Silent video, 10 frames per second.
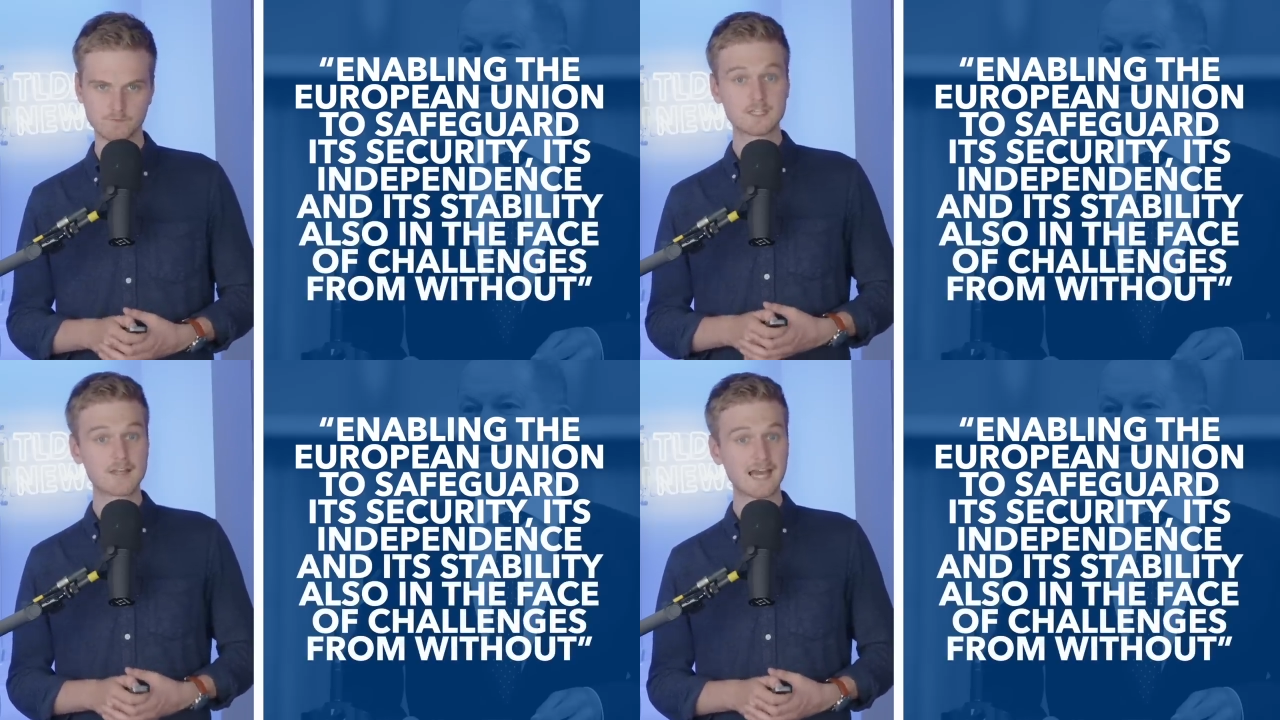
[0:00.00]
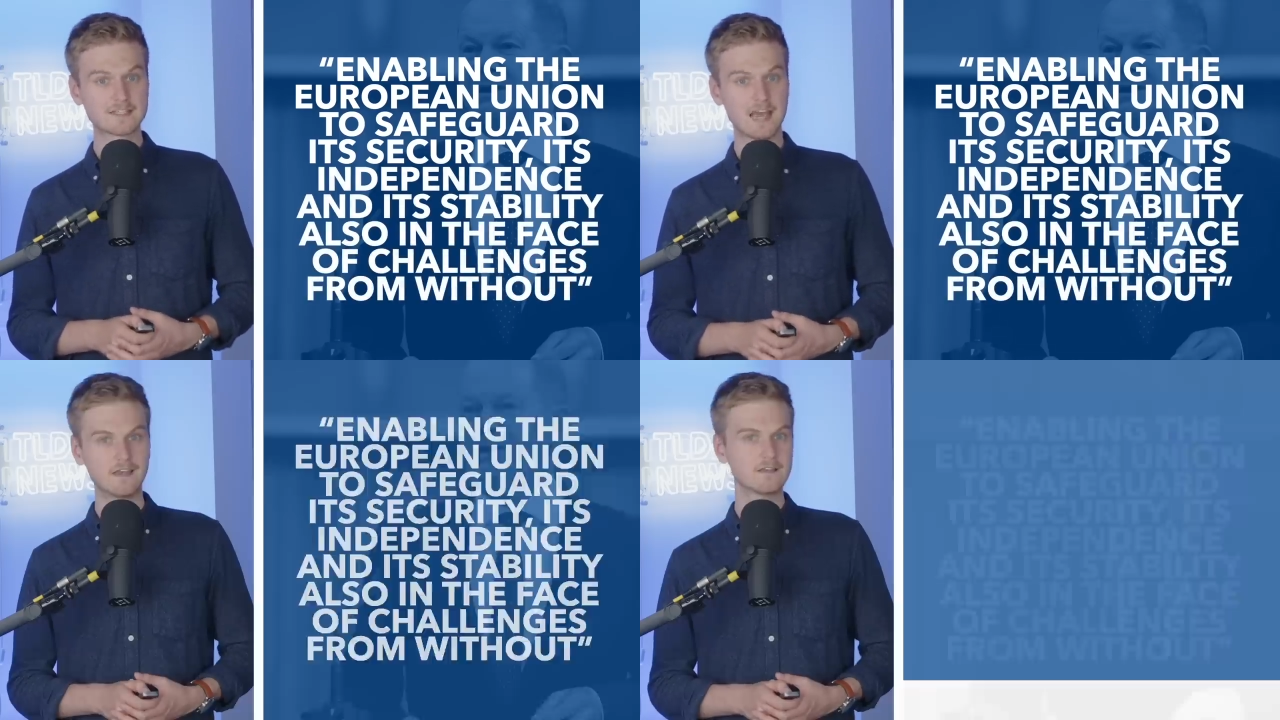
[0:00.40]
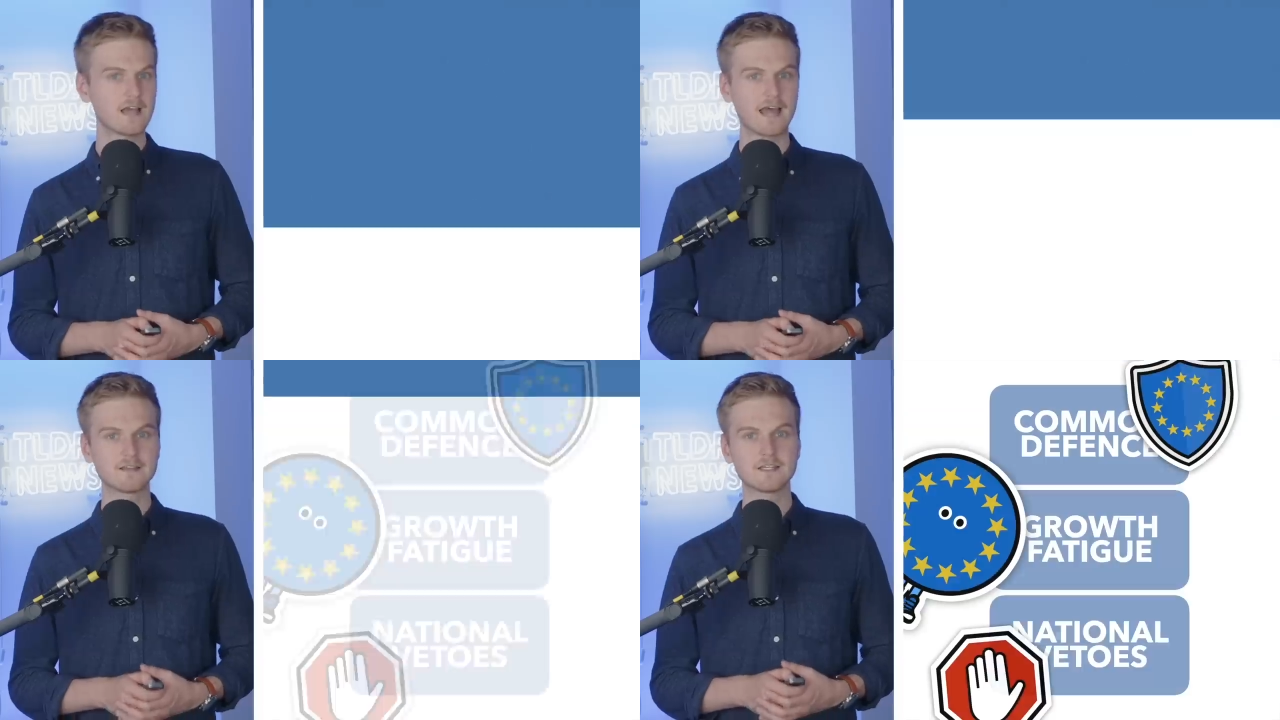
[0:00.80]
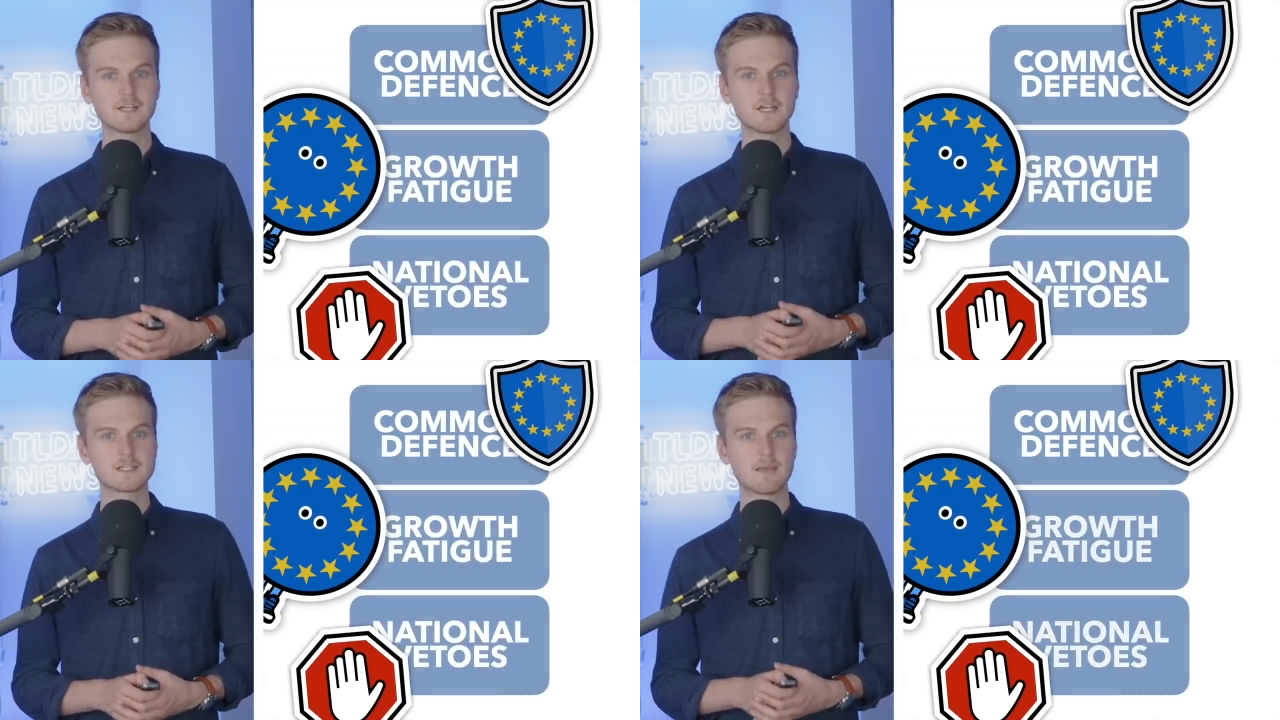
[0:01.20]
To that end, and
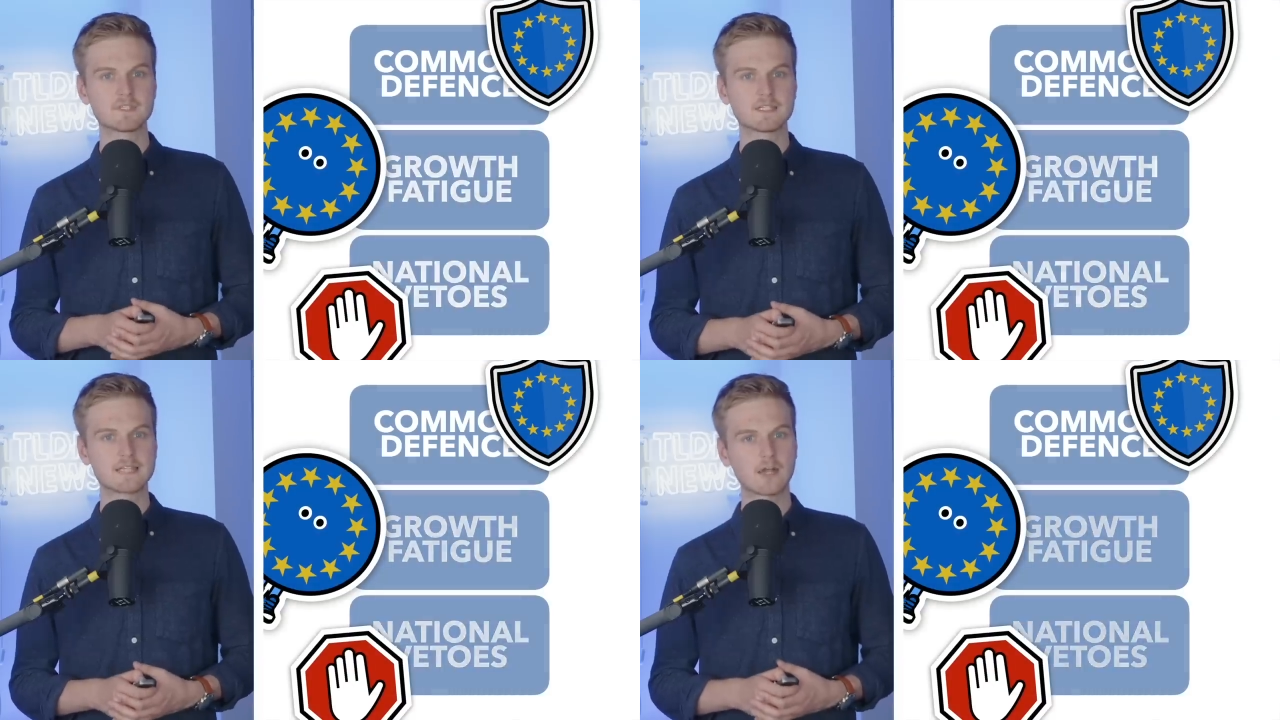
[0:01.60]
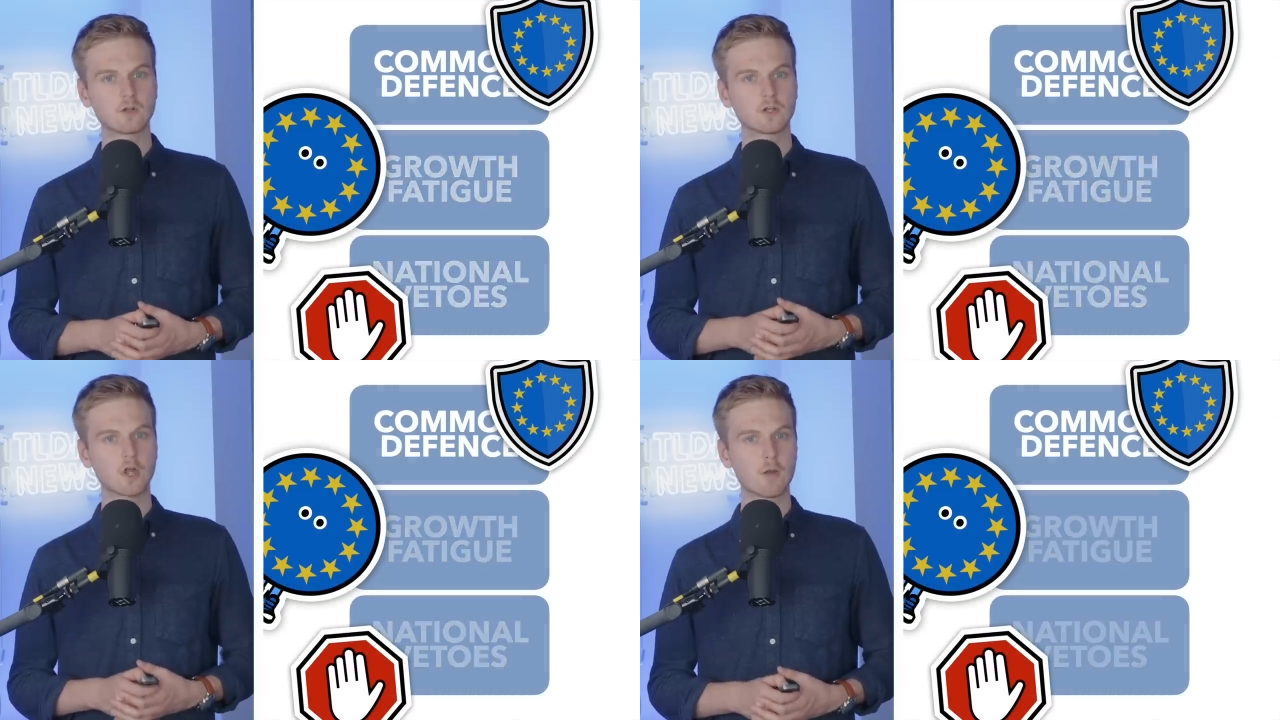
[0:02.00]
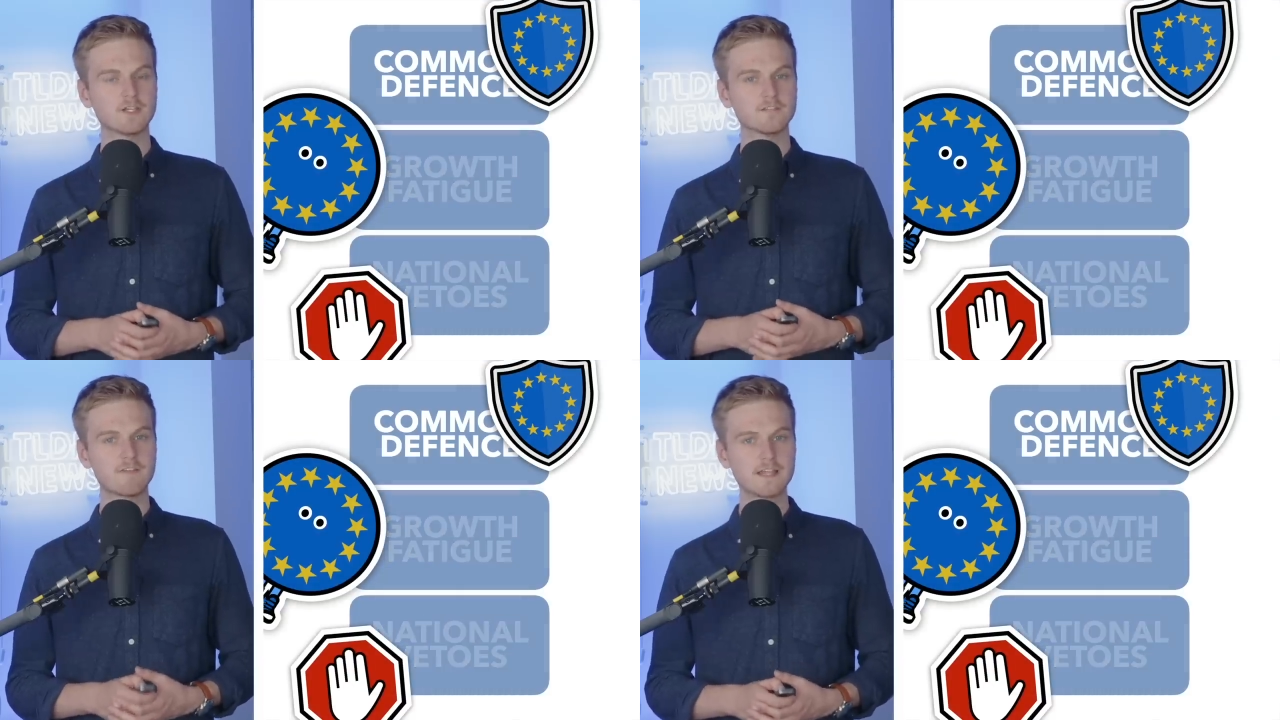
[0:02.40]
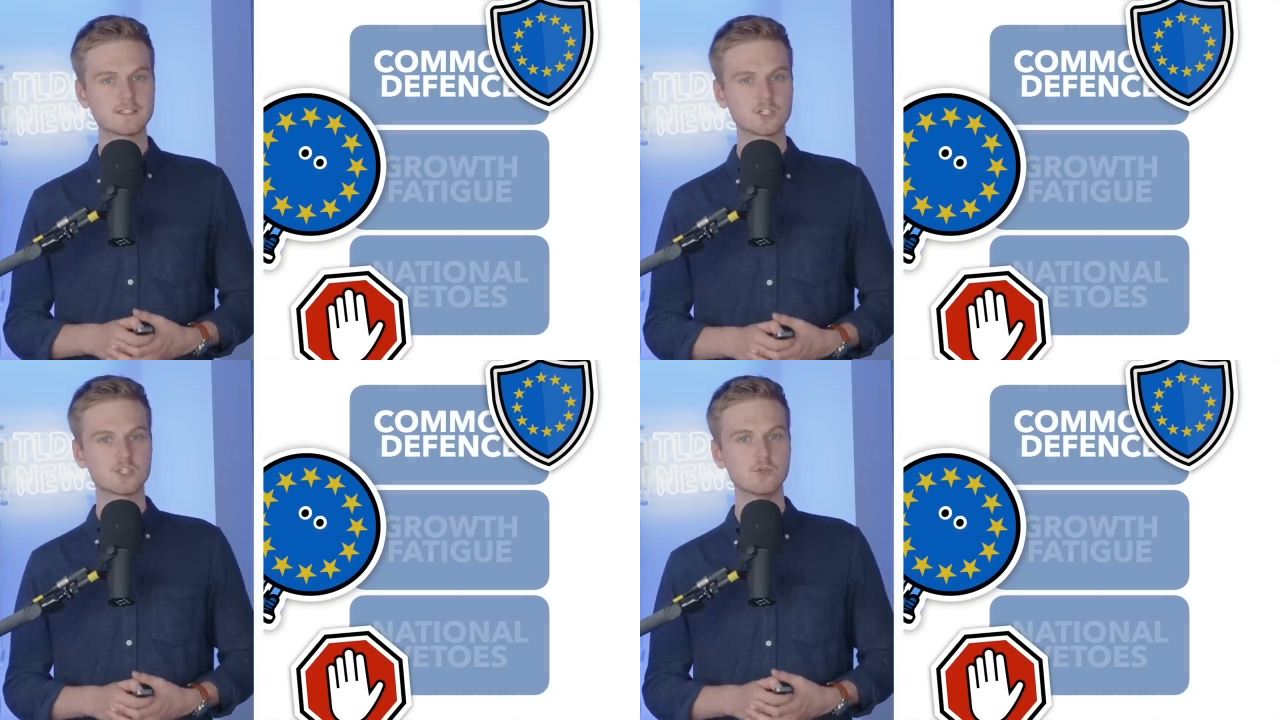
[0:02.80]
in an attempt to tackle the common
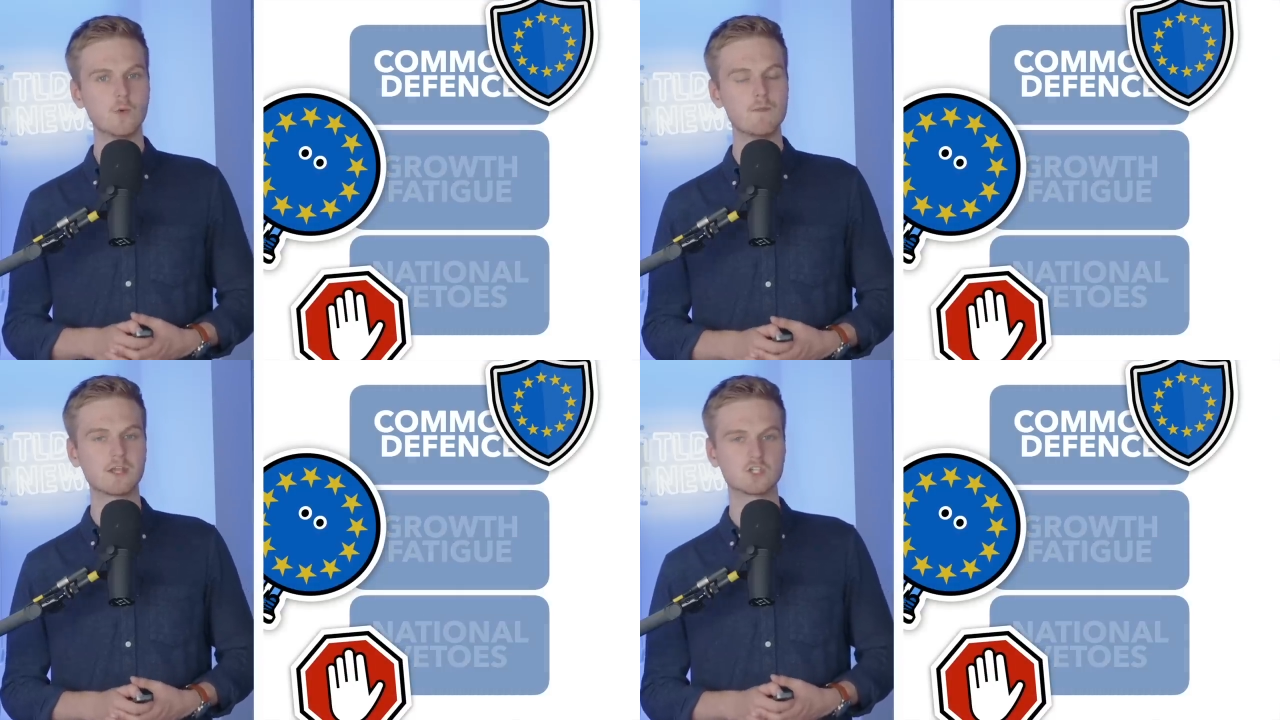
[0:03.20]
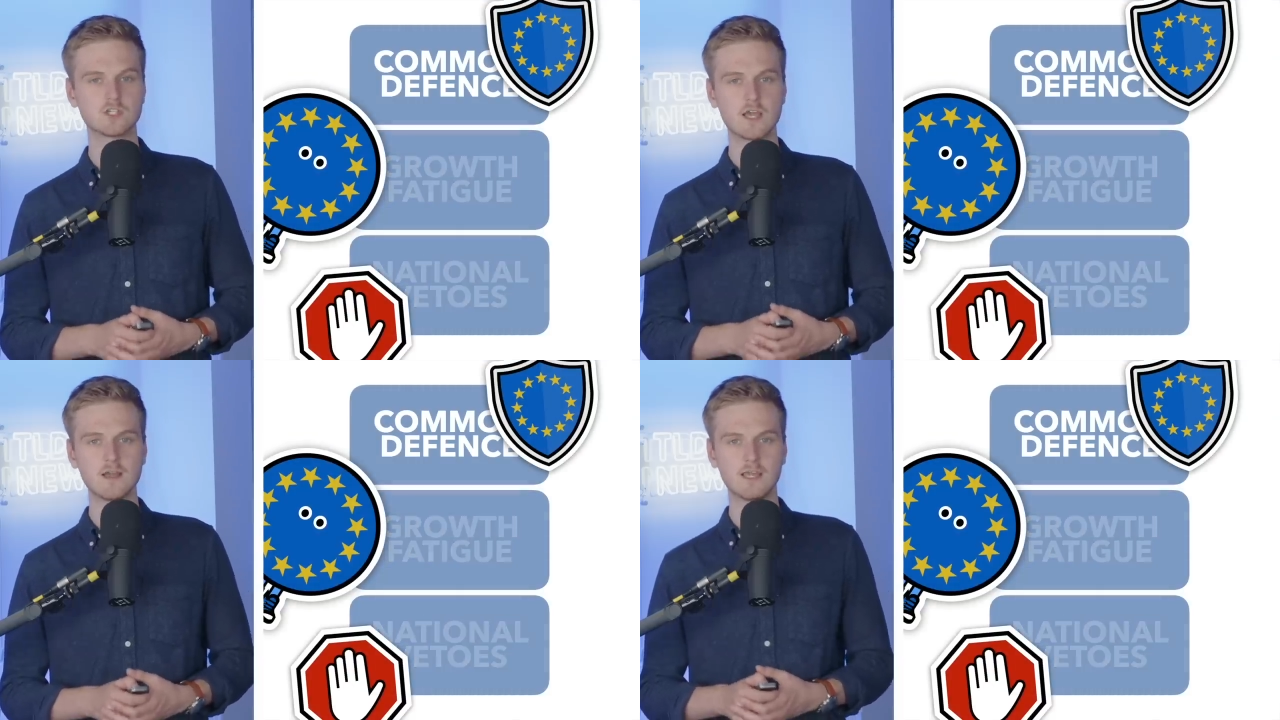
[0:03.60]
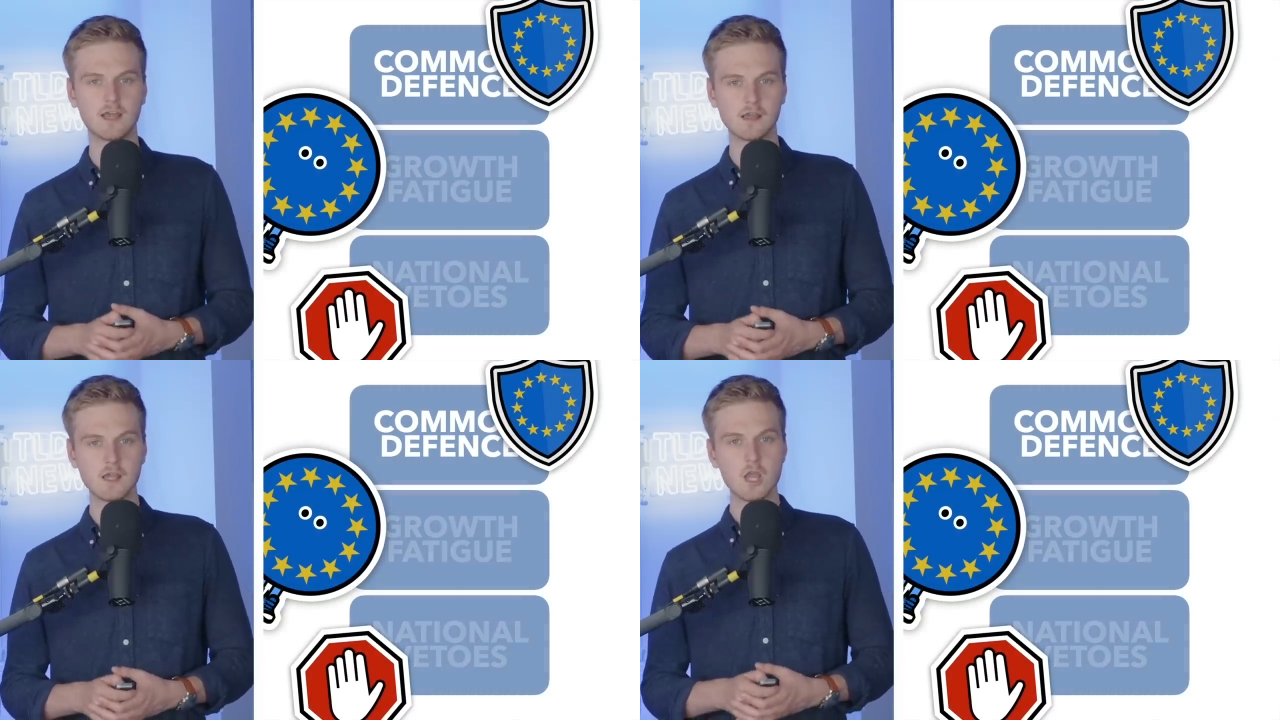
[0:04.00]
defence issue we mentioned earlier,